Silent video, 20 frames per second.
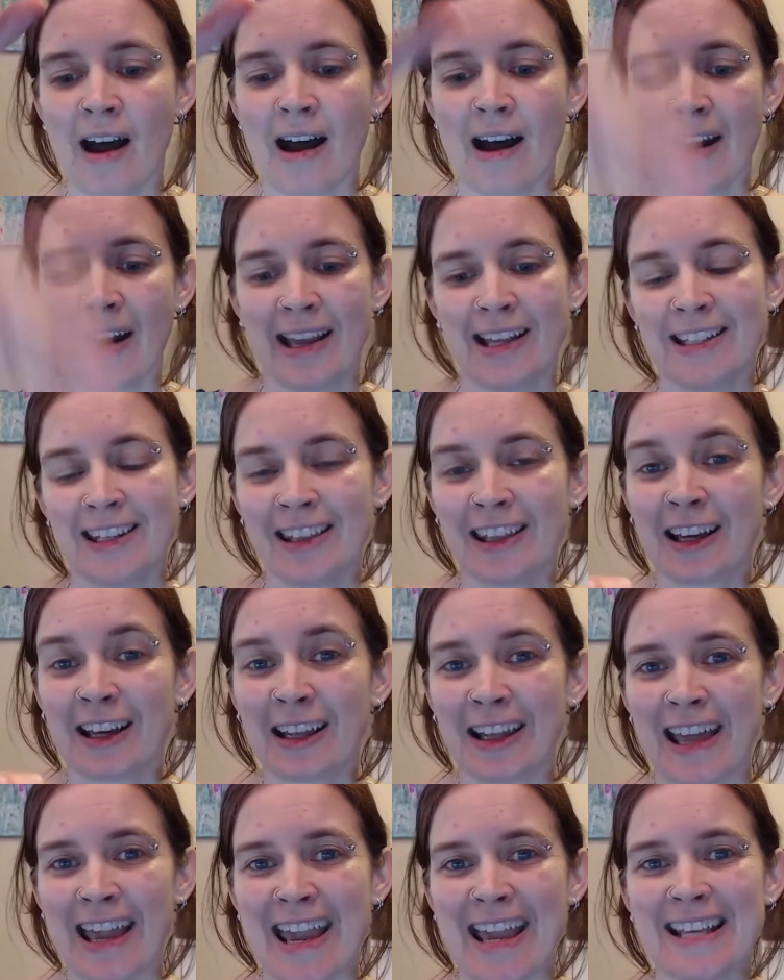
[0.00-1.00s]
into the
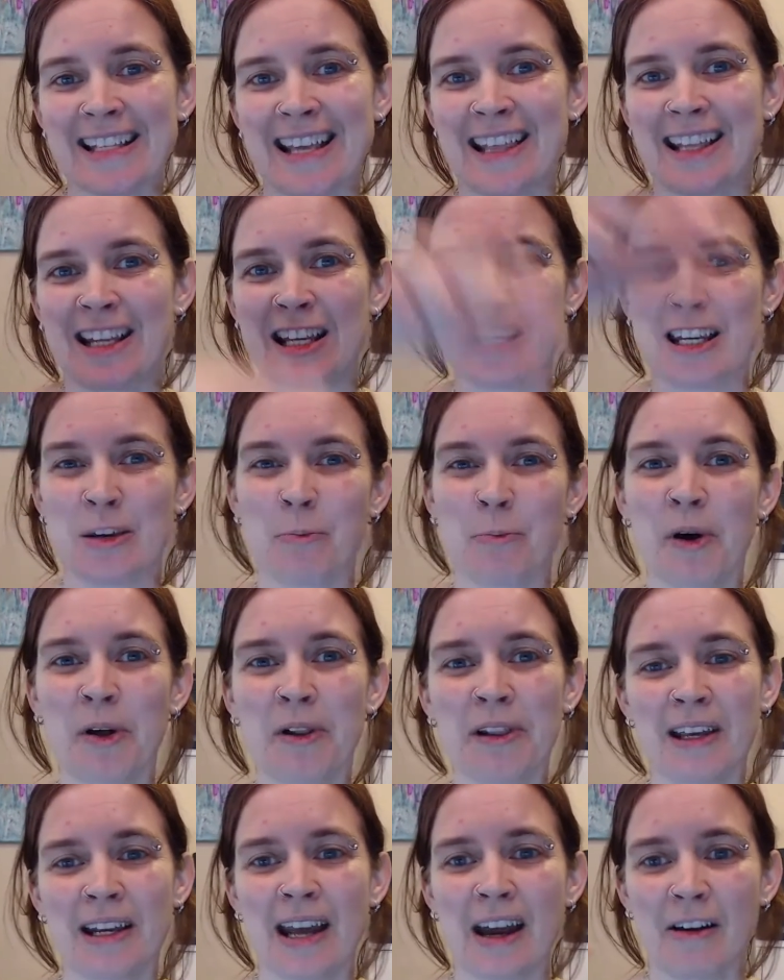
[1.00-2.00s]
glaze and then you
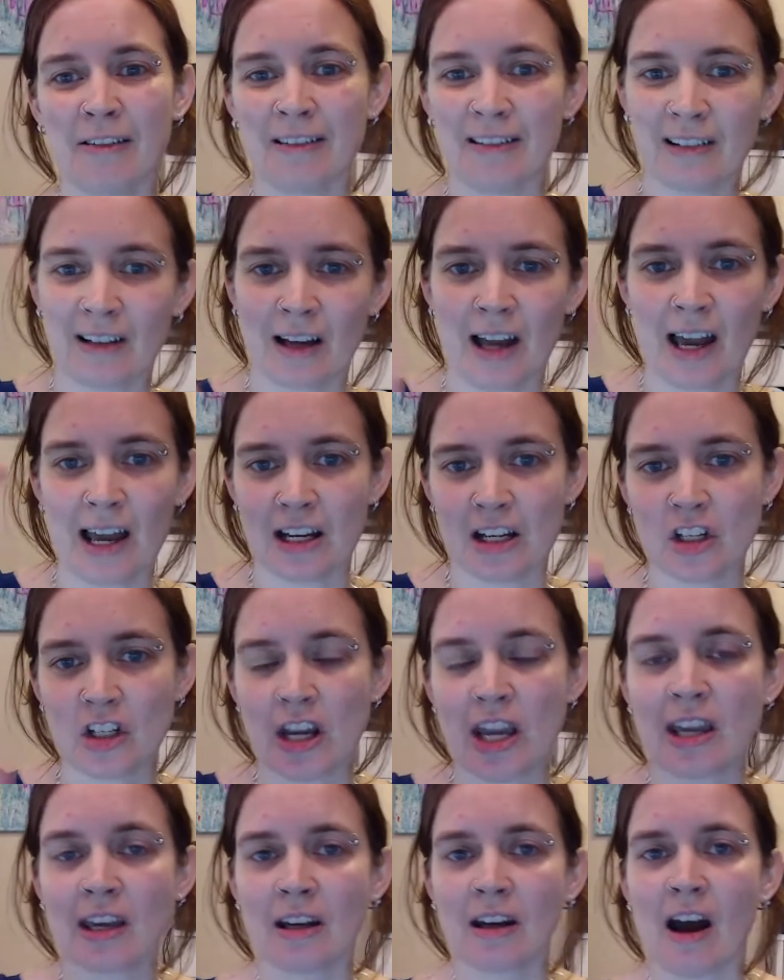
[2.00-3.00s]
pull it out and kind of
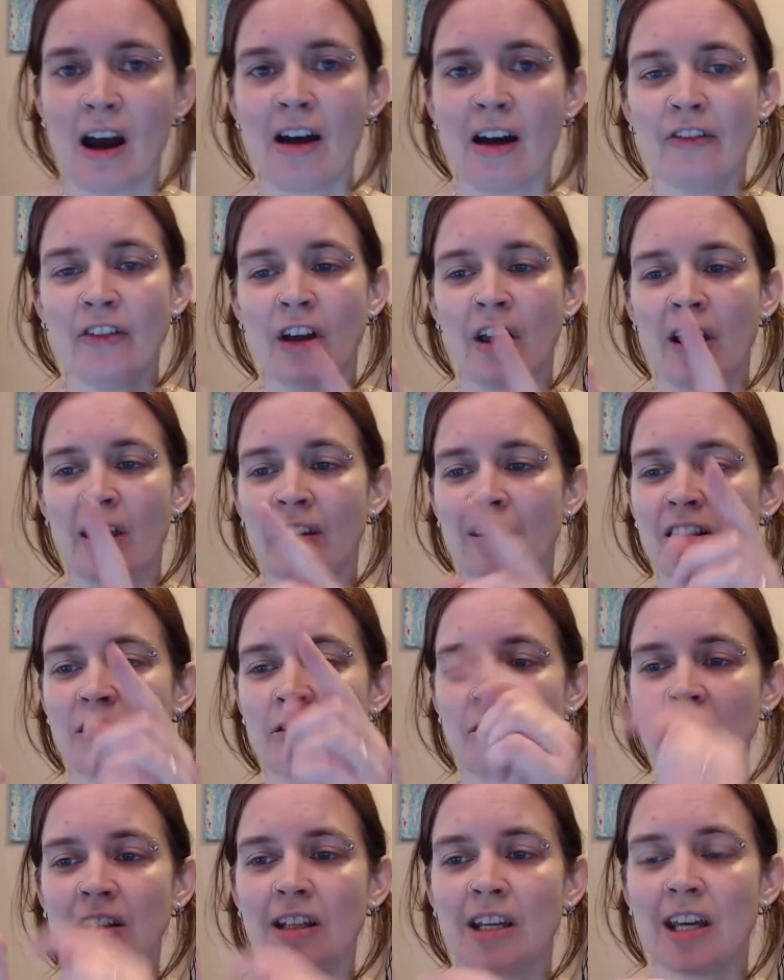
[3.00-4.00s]
shake it off, there's
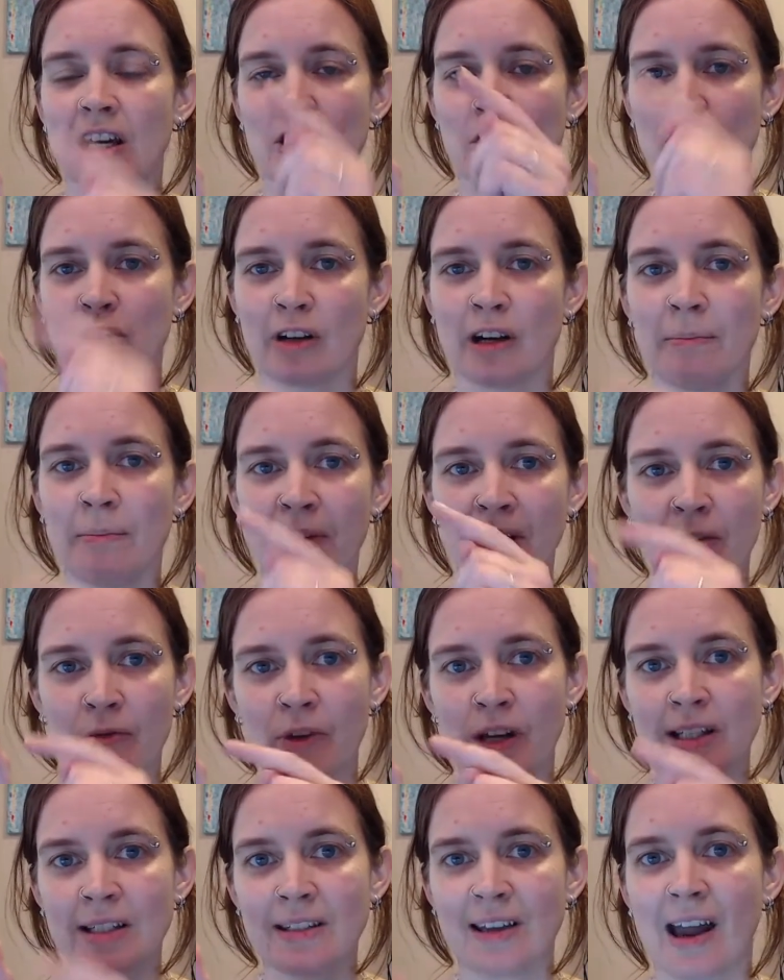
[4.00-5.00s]
usually a drip on
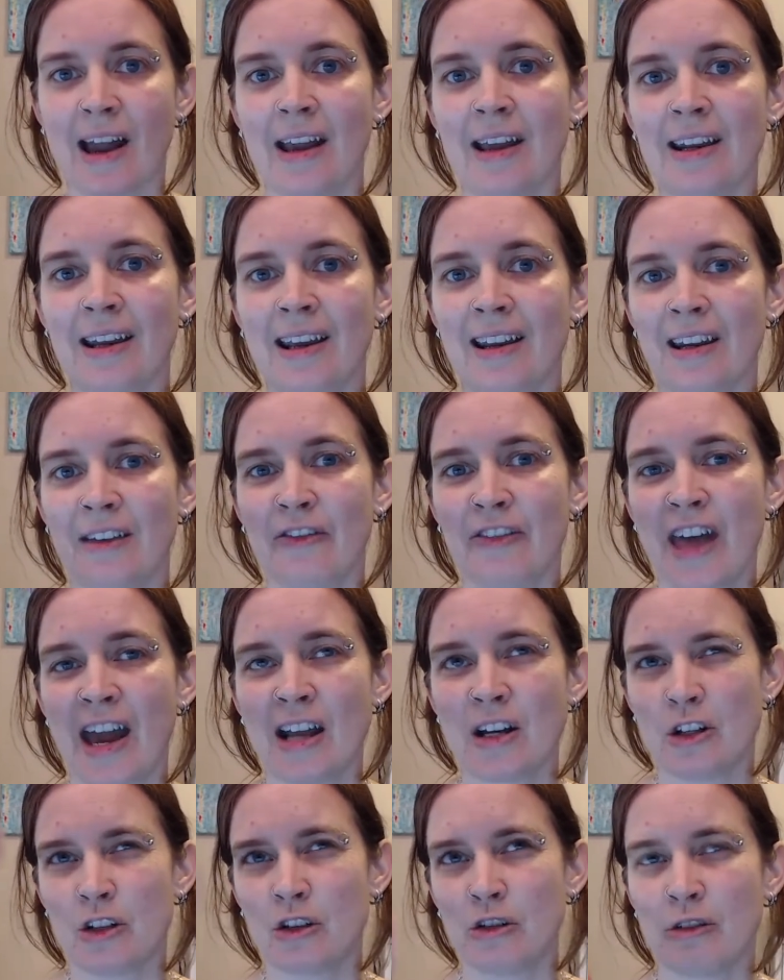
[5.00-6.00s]
one side. And if
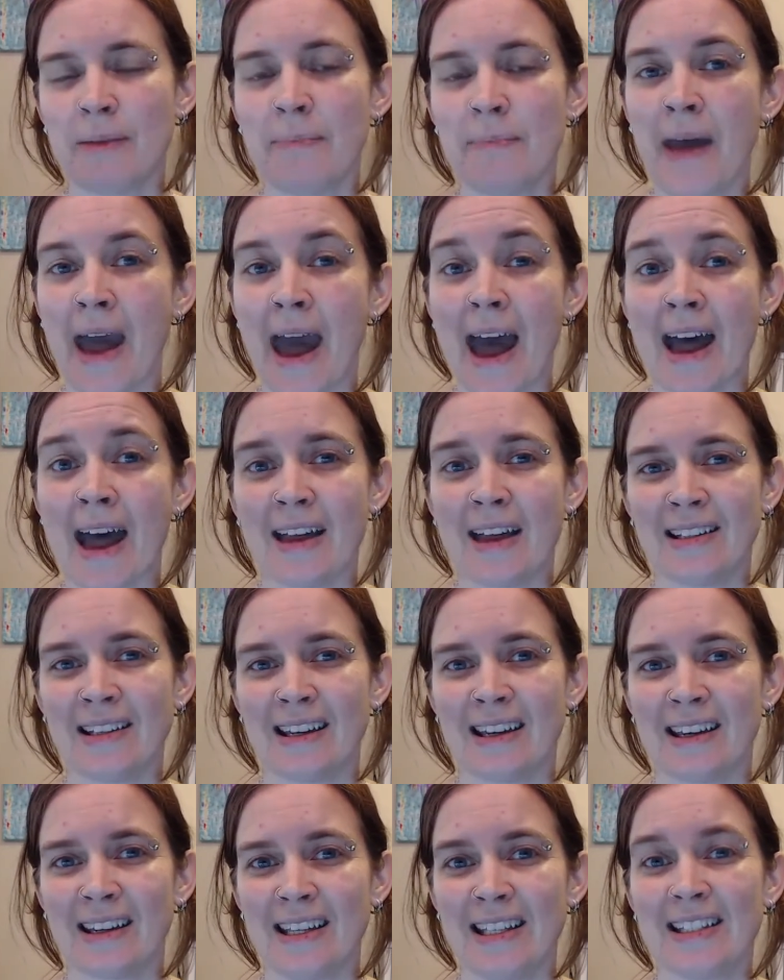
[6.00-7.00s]
that drip
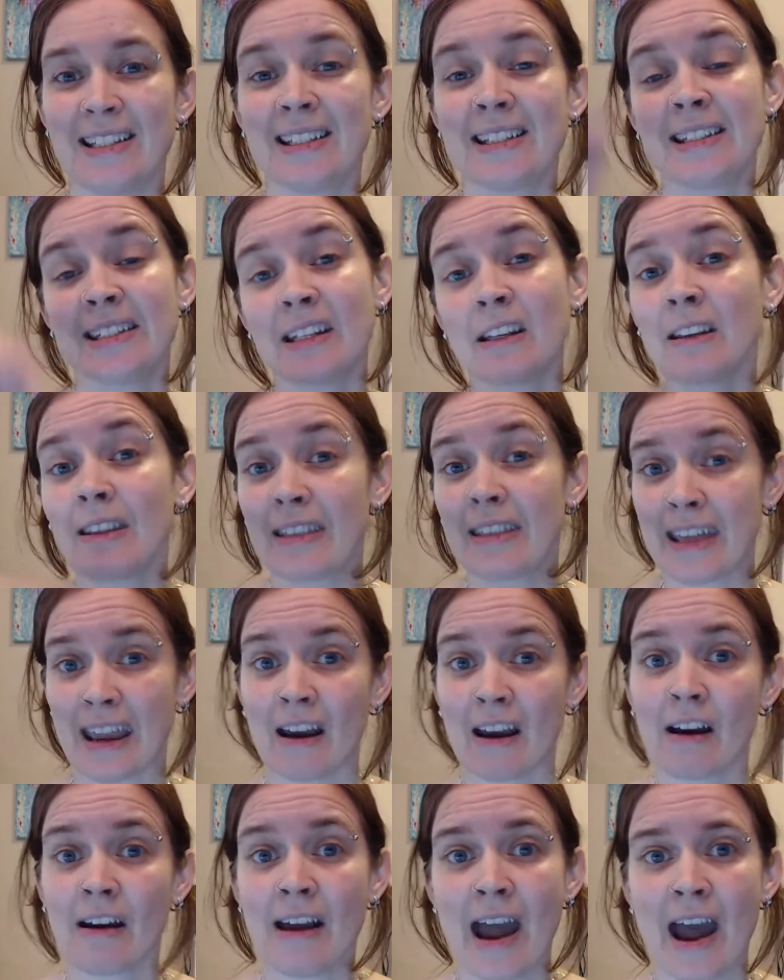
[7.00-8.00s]
is still
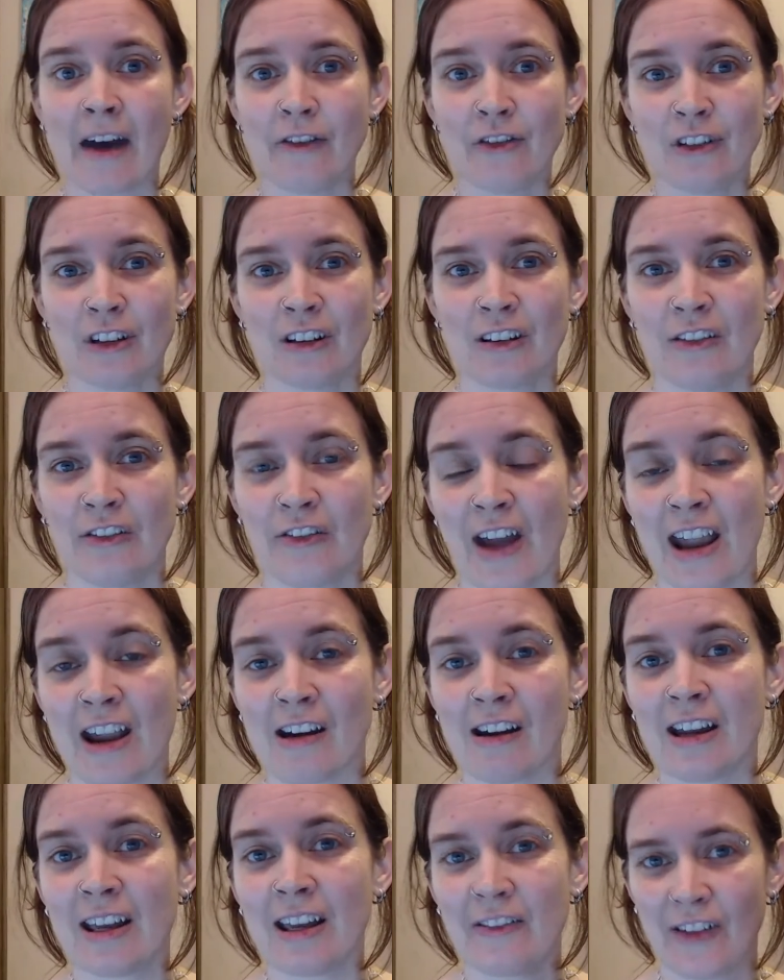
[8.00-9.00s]
there after the
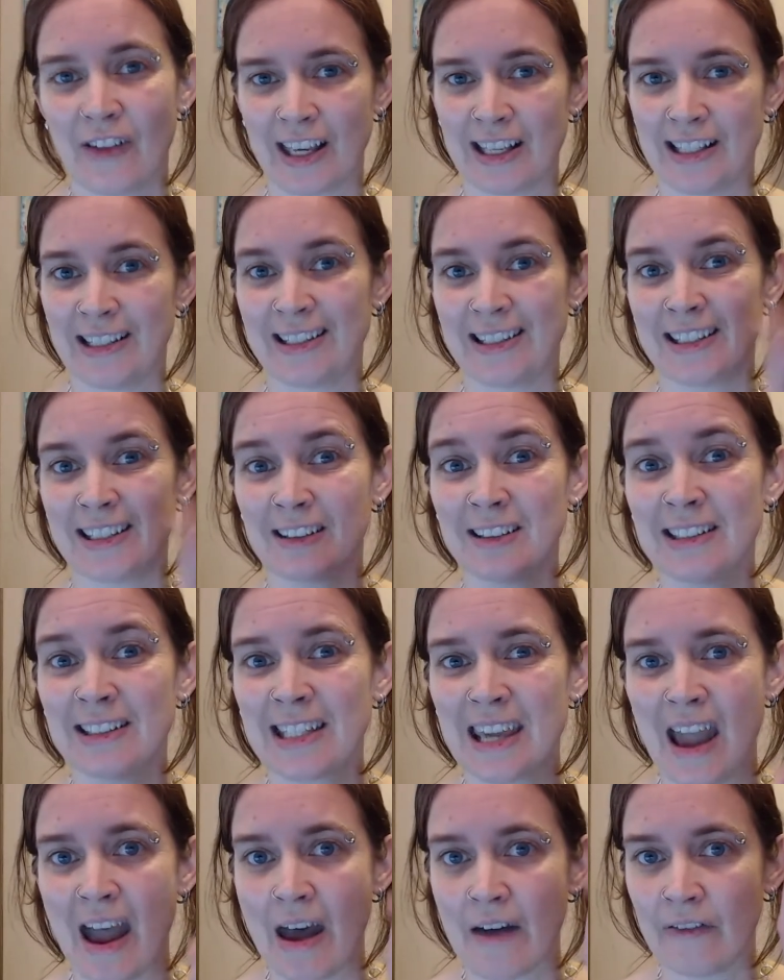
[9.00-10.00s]
firing, if I can still
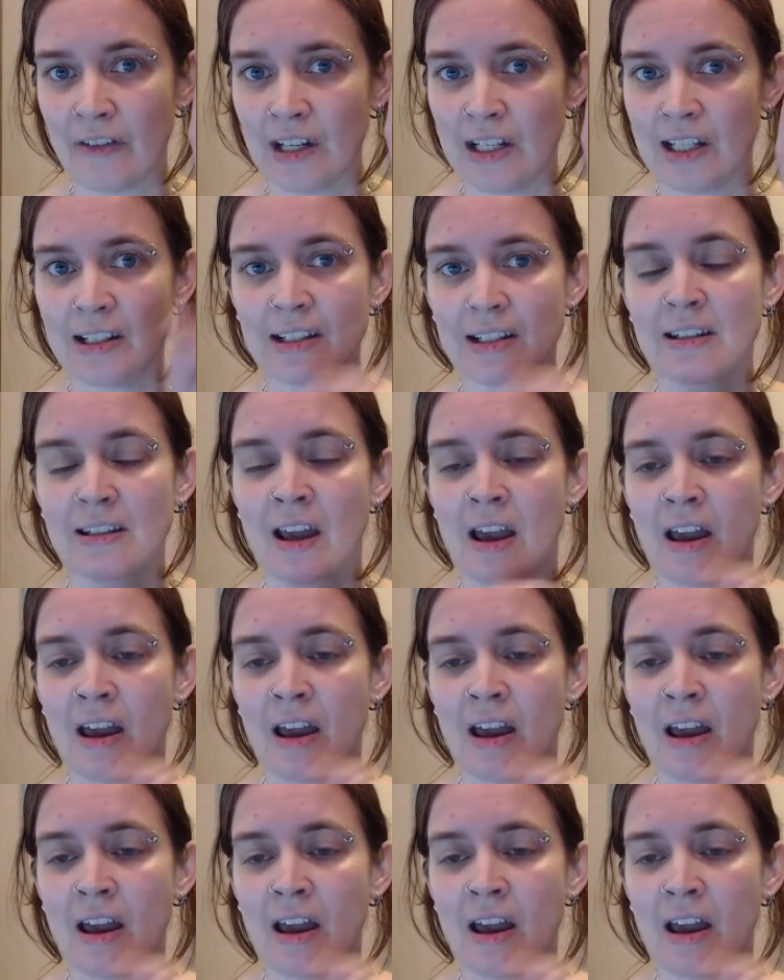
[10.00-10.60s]
see evidence